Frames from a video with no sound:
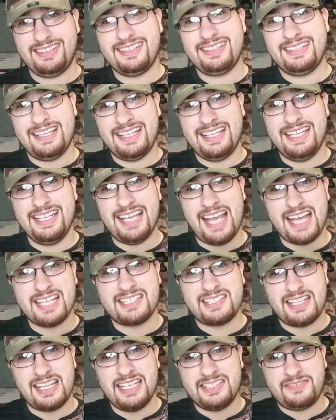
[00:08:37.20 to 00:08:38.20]

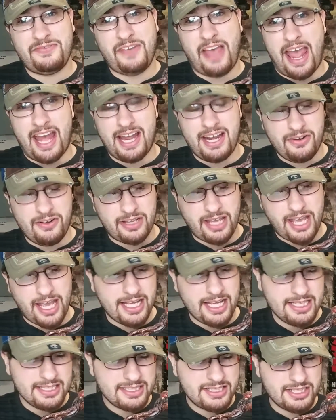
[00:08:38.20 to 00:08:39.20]
he's fat,
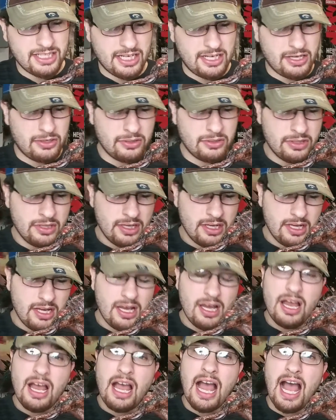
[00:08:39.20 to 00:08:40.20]
okay? So,
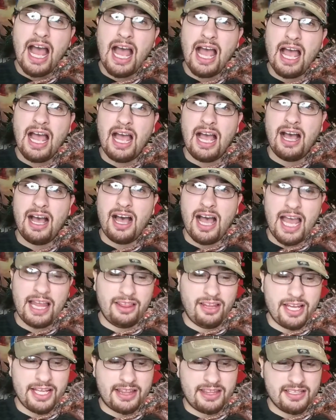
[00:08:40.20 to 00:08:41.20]
I
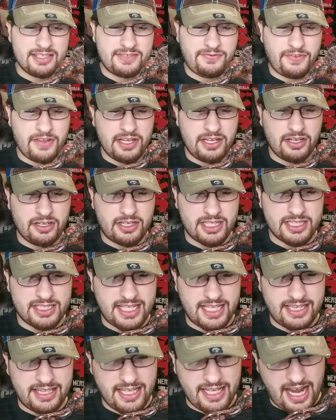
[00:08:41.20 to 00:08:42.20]
like this figure because
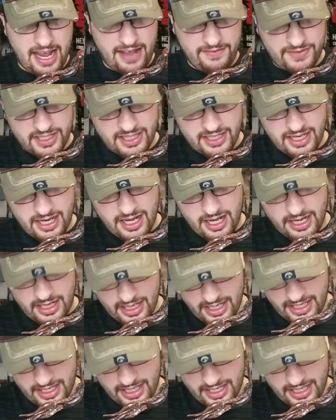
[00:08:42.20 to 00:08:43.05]
he did have the gut and